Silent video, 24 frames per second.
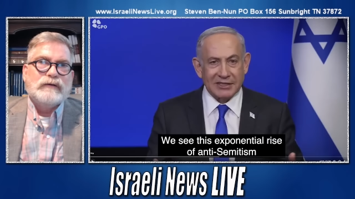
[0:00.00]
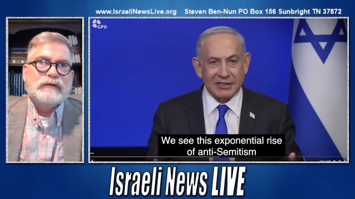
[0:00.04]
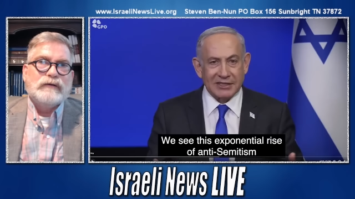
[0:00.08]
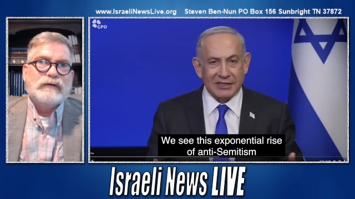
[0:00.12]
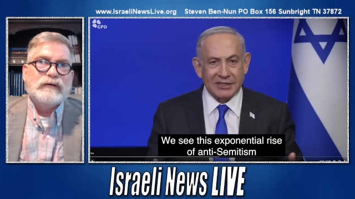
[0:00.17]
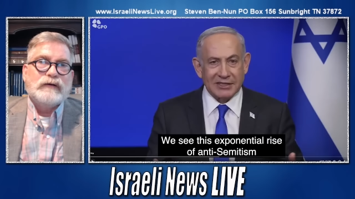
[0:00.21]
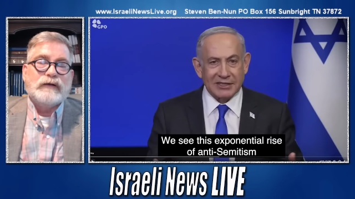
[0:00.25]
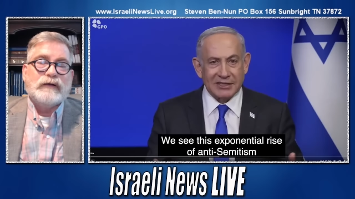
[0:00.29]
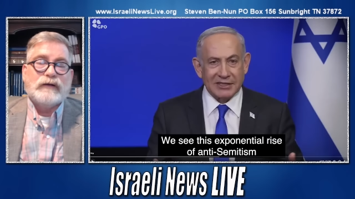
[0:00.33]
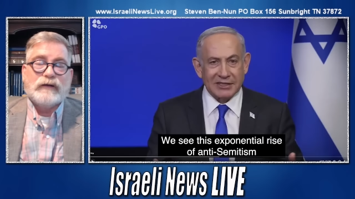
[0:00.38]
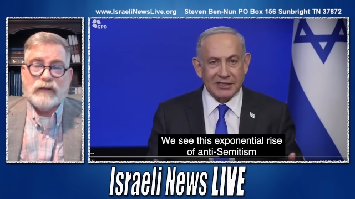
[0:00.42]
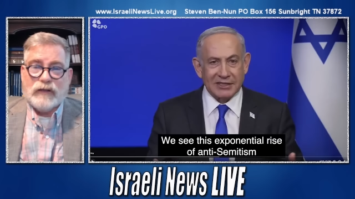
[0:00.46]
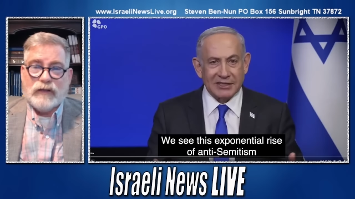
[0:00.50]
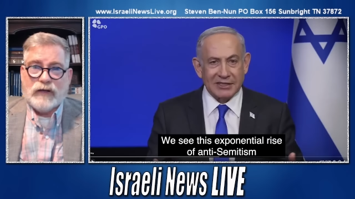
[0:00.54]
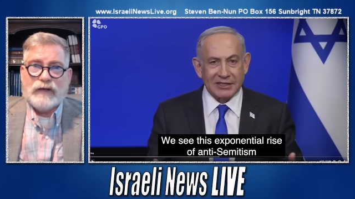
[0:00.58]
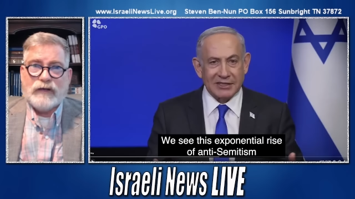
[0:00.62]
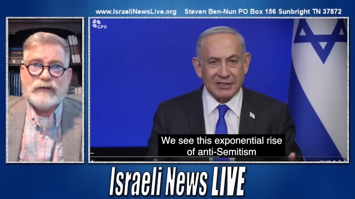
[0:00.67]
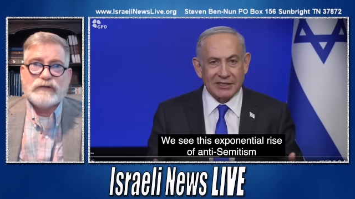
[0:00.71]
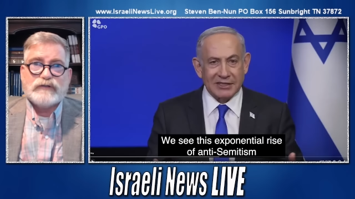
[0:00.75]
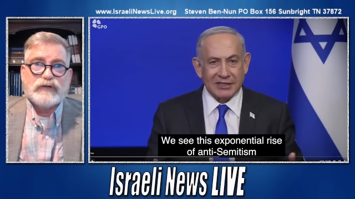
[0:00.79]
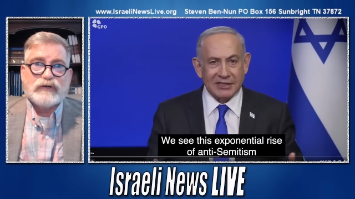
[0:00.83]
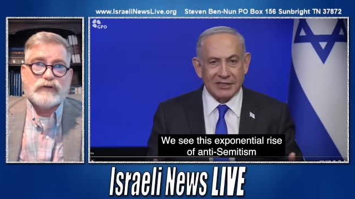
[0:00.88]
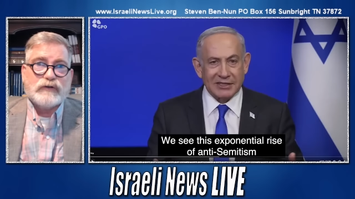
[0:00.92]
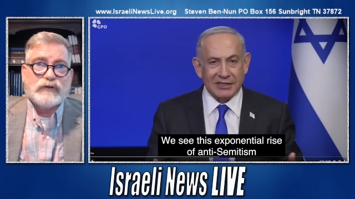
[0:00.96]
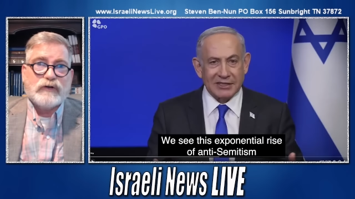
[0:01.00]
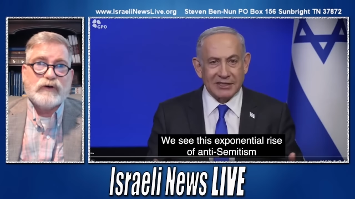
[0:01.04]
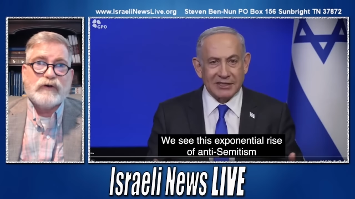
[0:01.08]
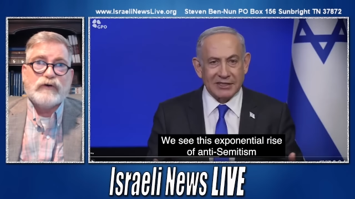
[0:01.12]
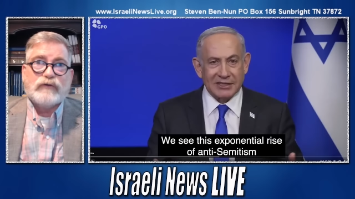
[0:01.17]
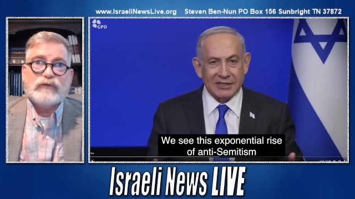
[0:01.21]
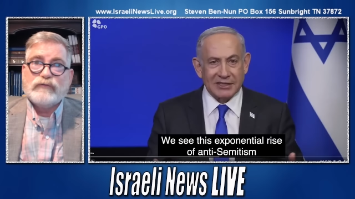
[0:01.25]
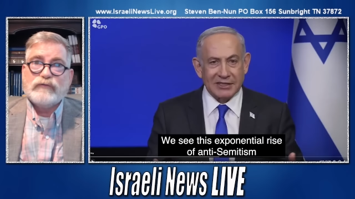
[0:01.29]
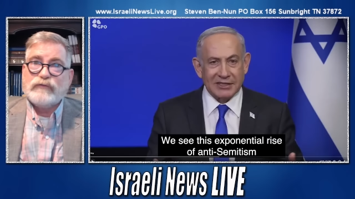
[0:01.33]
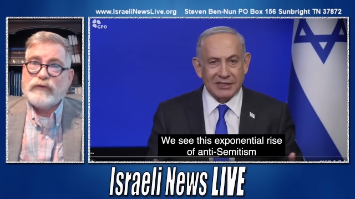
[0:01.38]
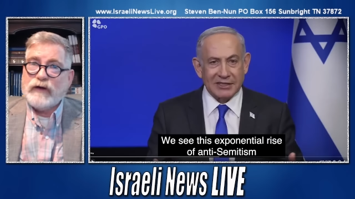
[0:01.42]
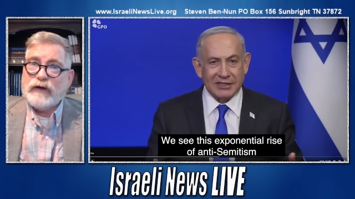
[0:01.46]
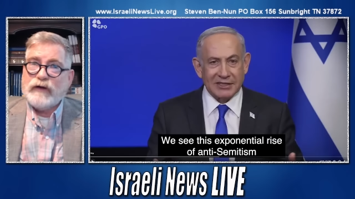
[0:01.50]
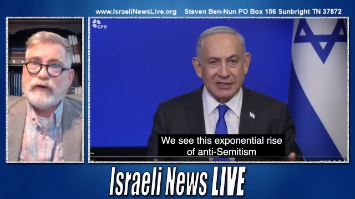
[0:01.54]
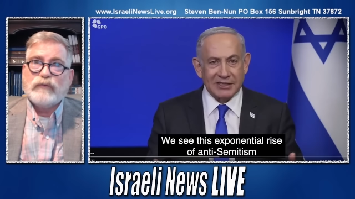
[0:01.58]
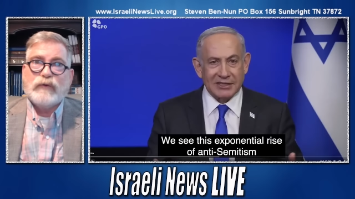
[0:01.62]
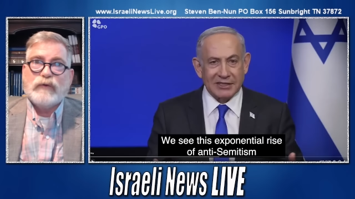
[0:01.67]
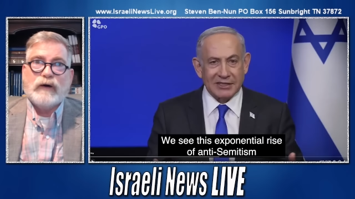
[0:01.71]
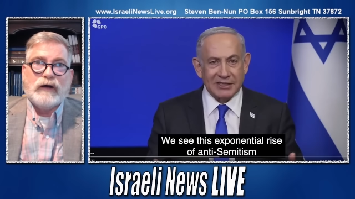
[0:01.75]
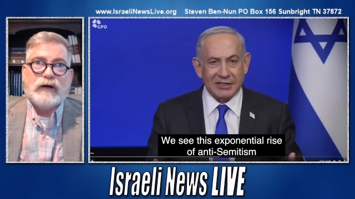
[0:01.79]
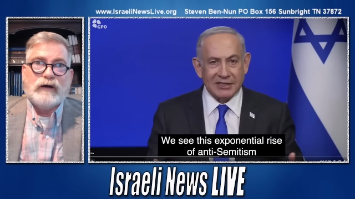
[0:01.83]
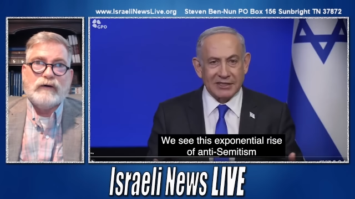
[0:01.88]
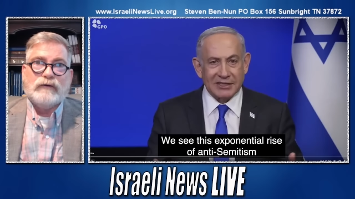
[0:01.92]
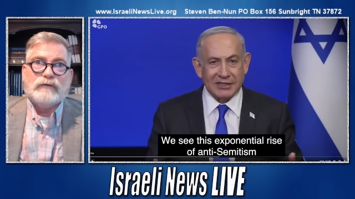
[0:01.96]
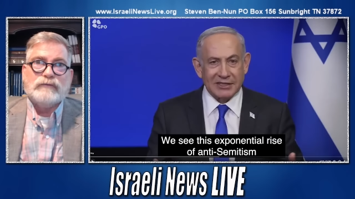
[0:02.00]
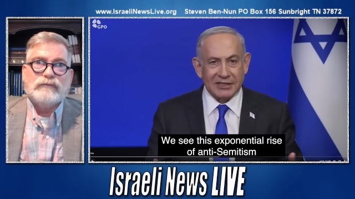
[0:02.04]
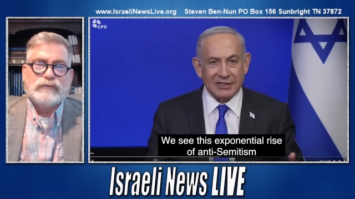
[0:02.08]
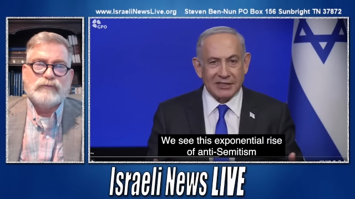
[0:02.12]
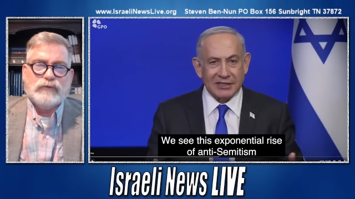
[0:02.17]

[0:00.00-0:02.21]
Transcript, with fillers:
Speaker 1: And Elijah knows very well.